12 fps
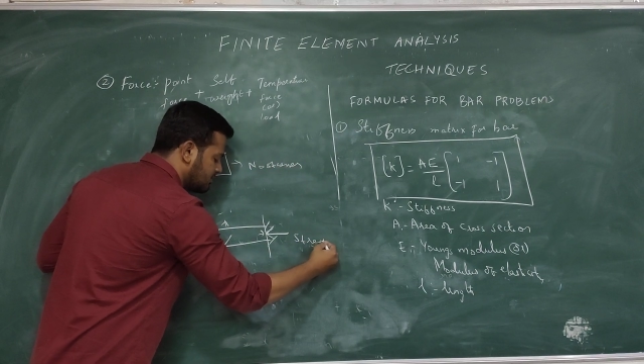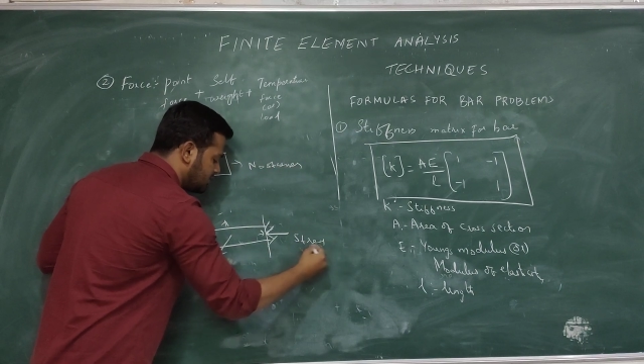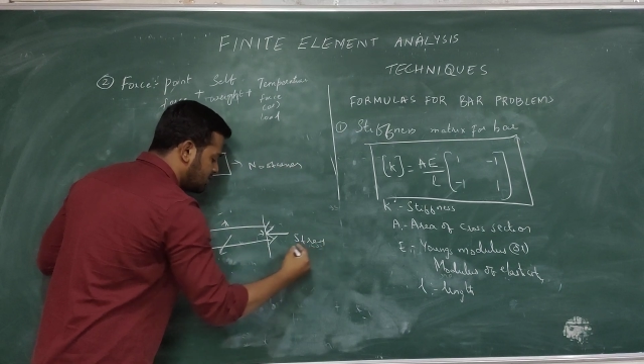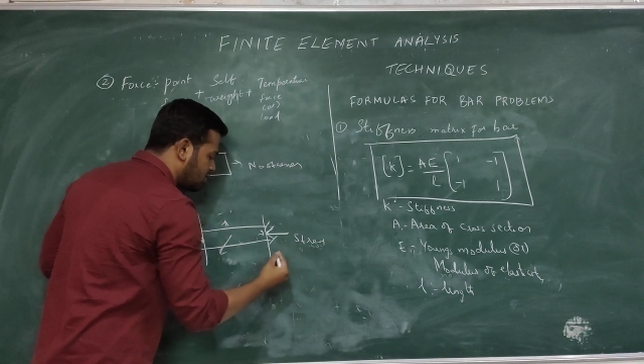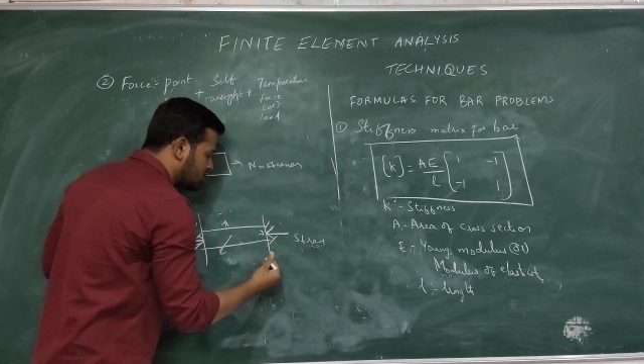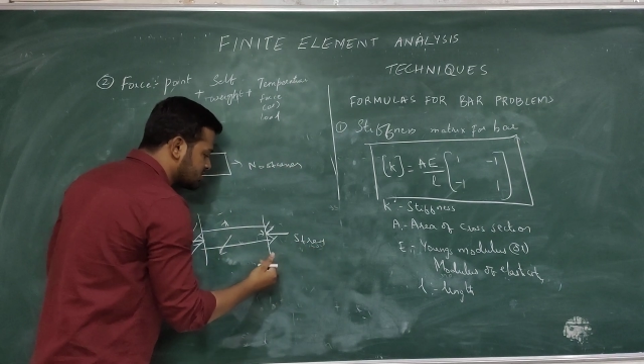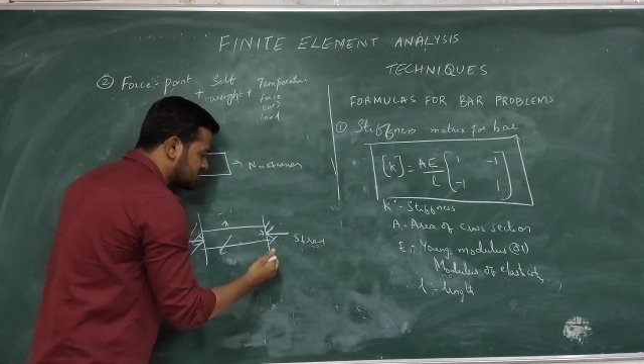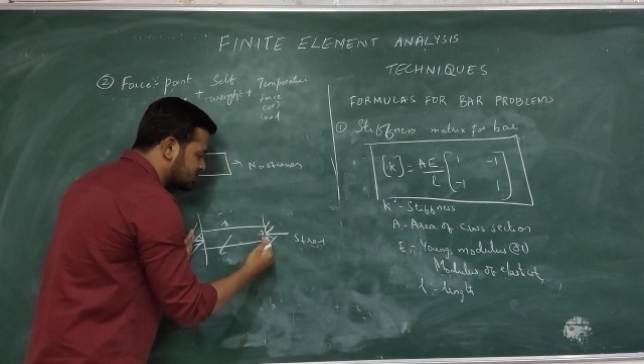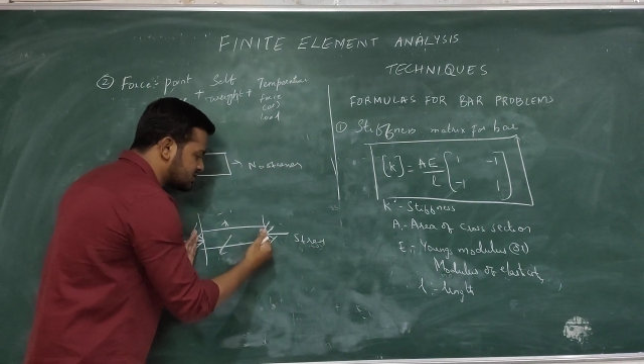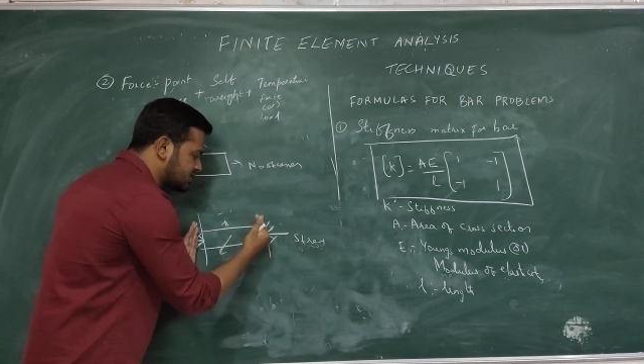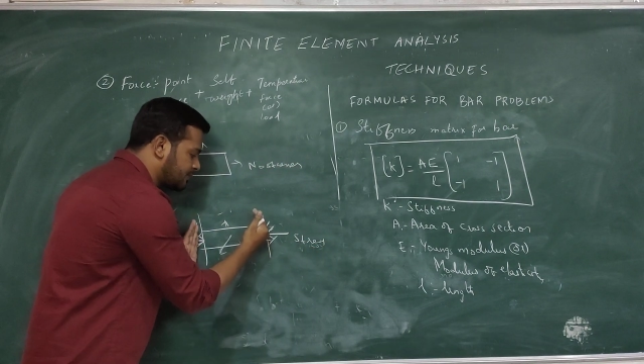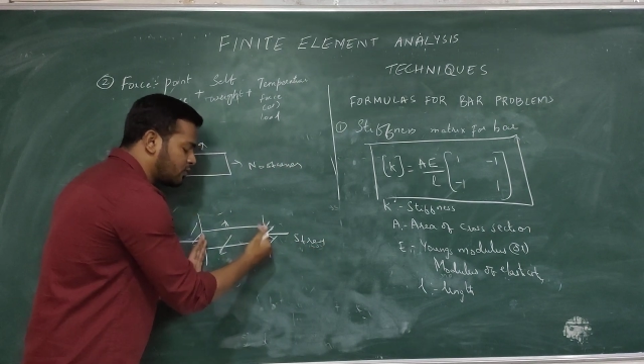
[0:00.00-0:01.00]
because
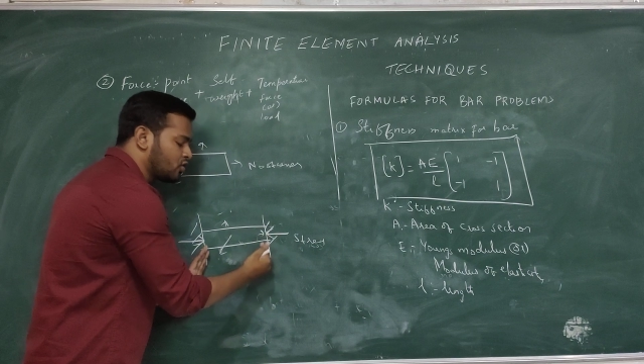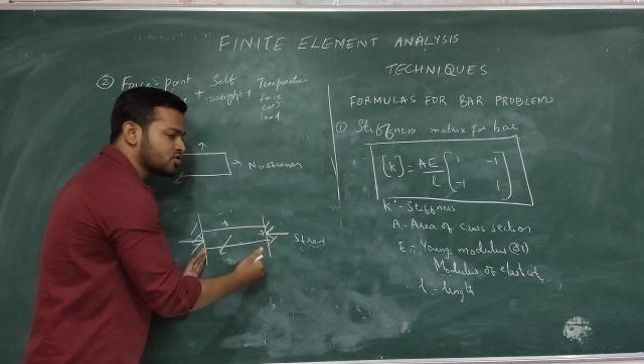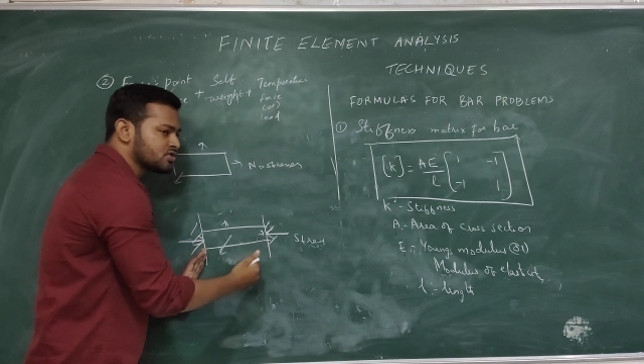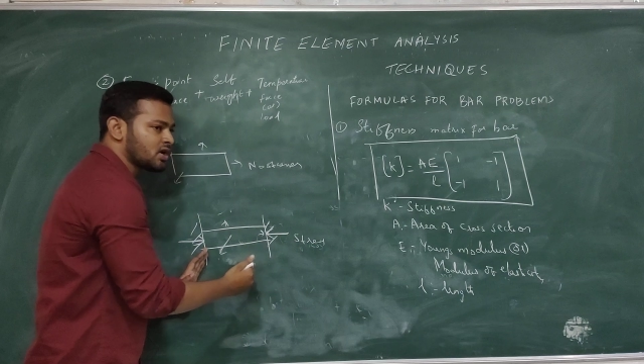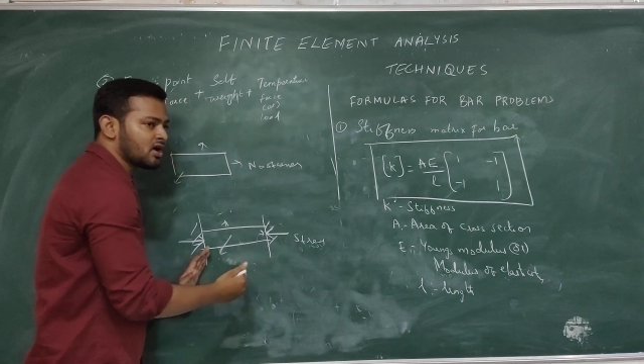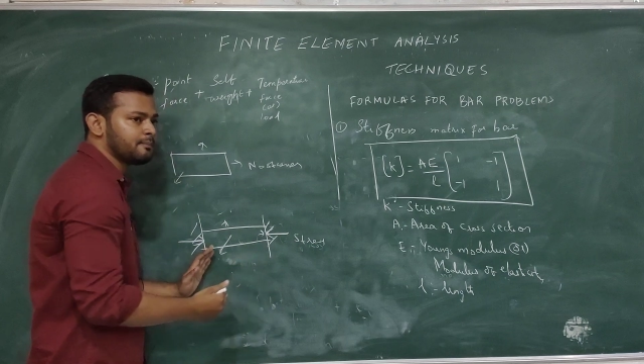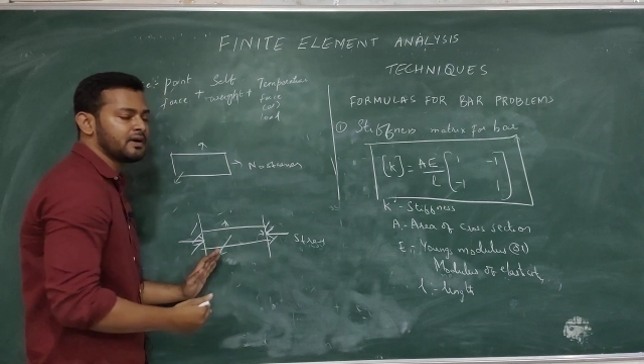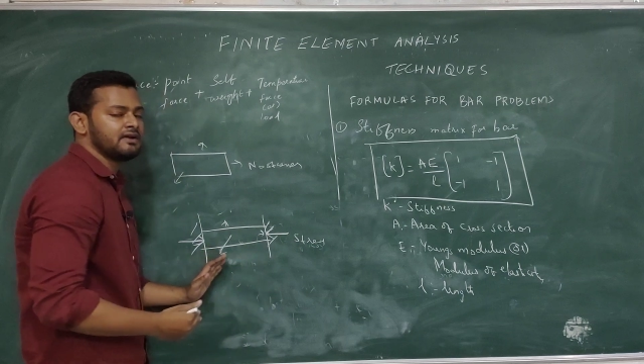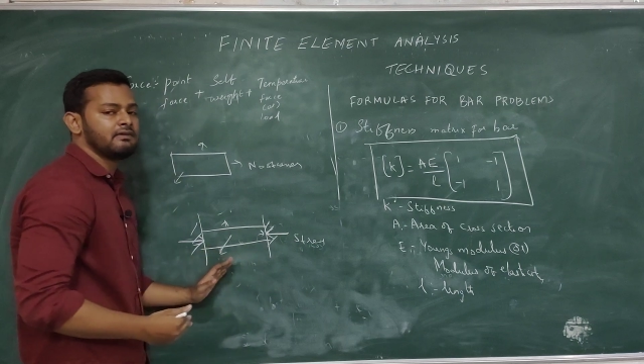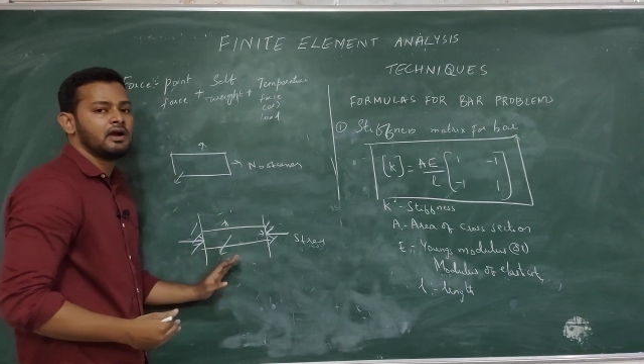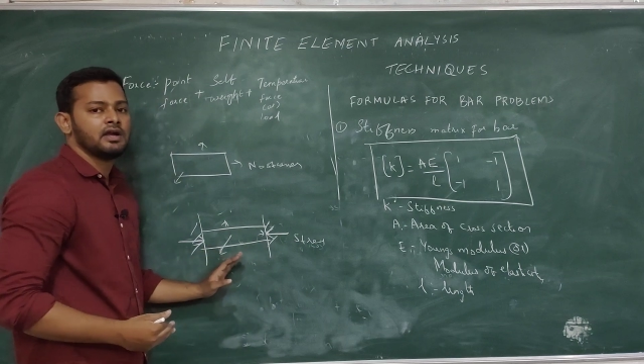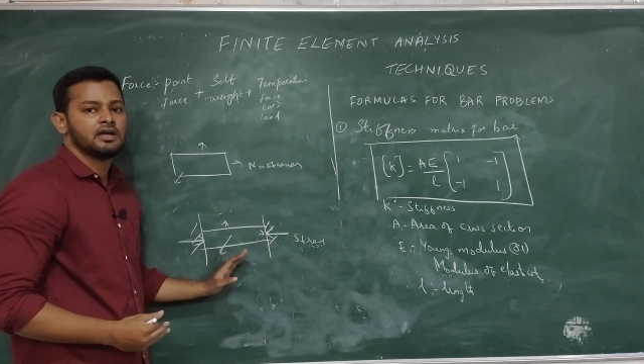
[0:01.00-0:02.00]
the supports are
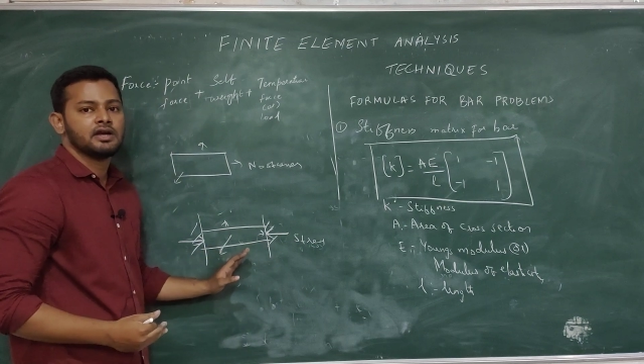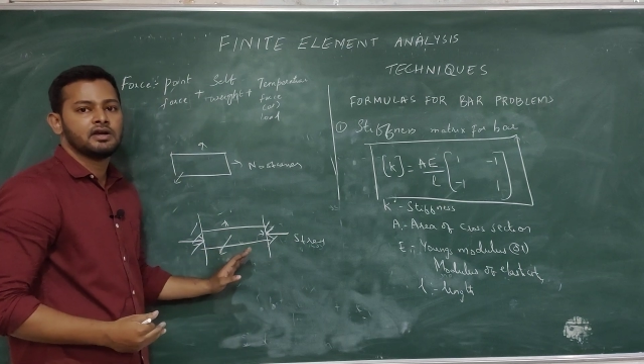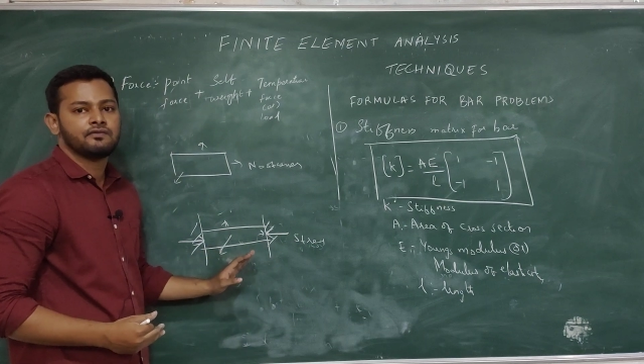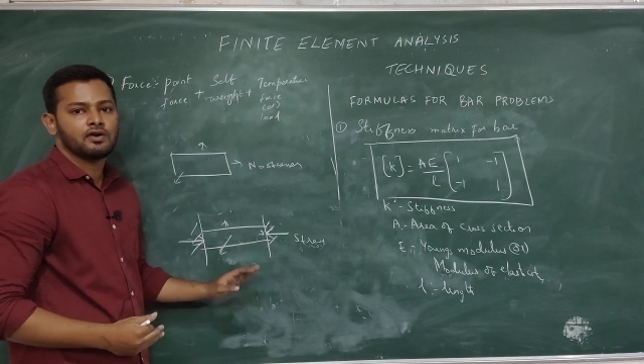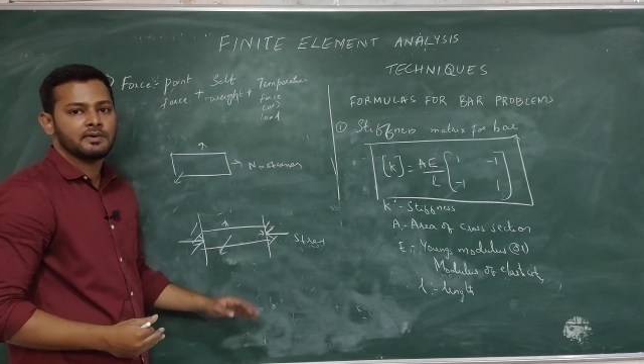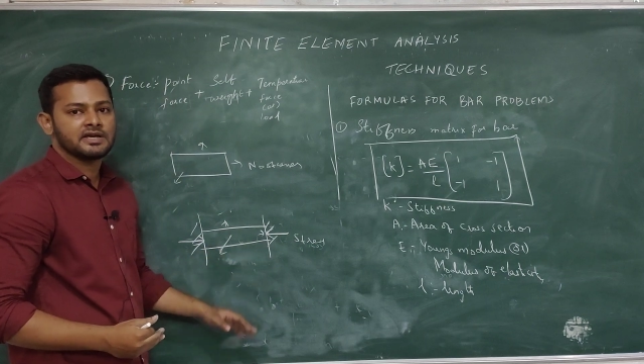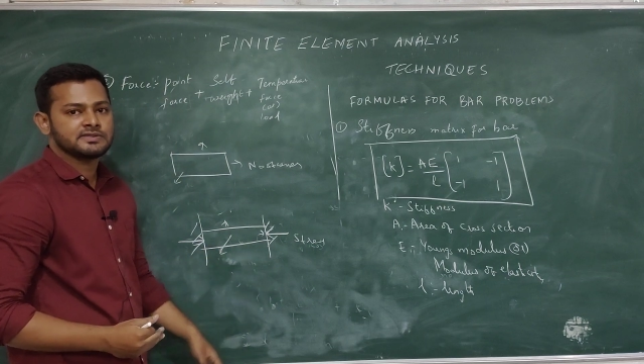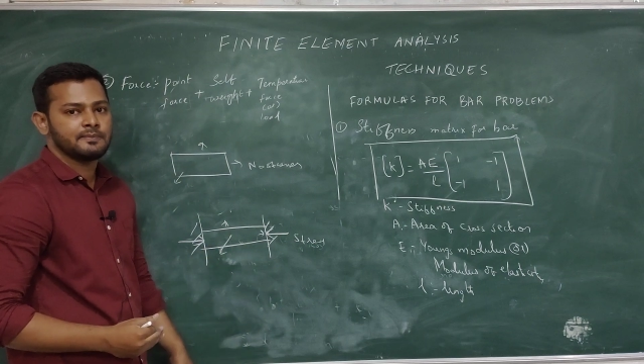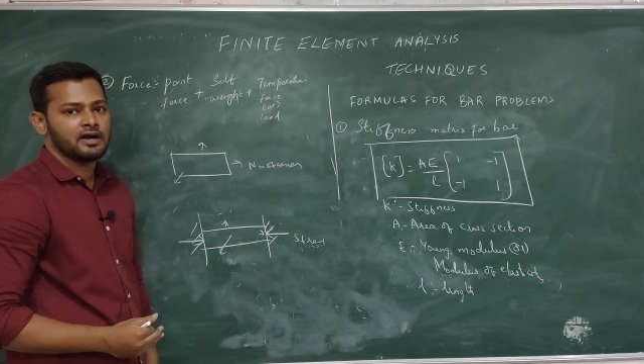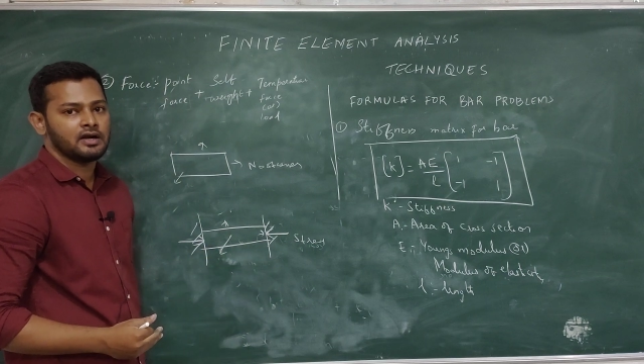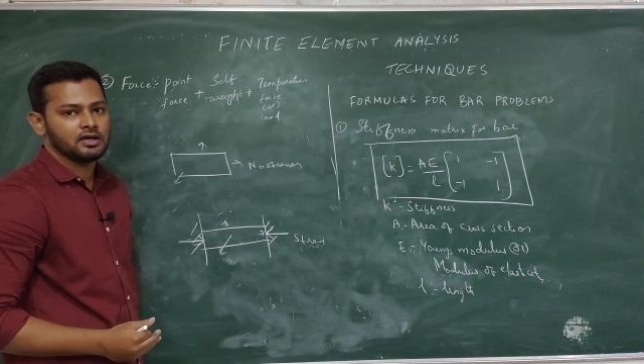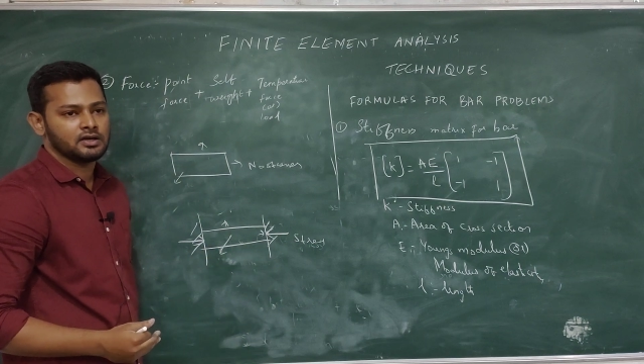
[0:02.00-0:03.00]
preventing it from
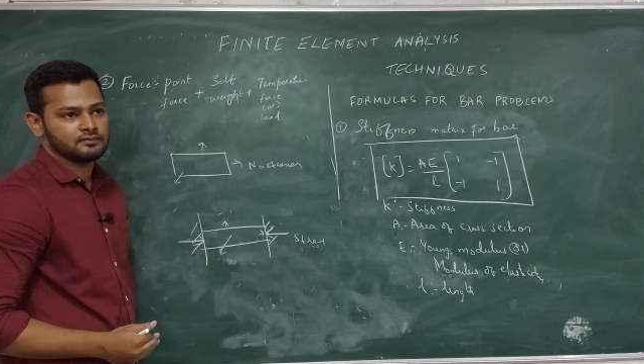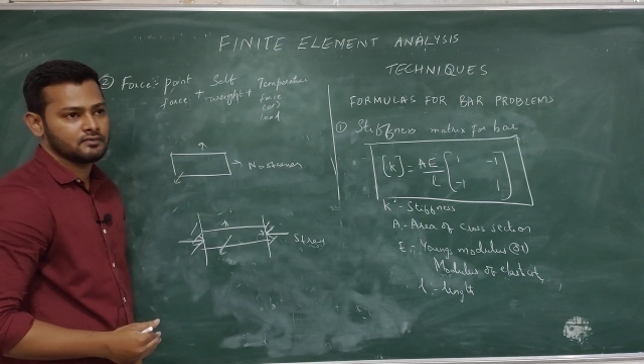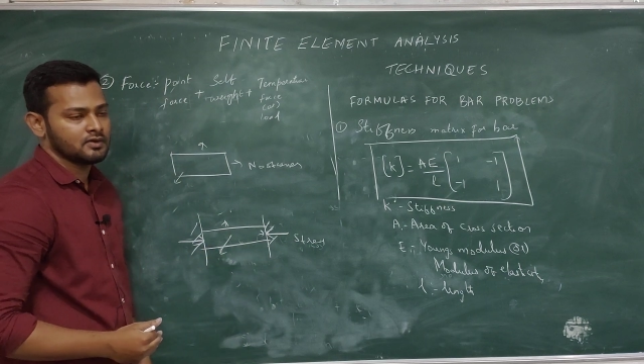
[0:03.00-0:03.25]
expanding.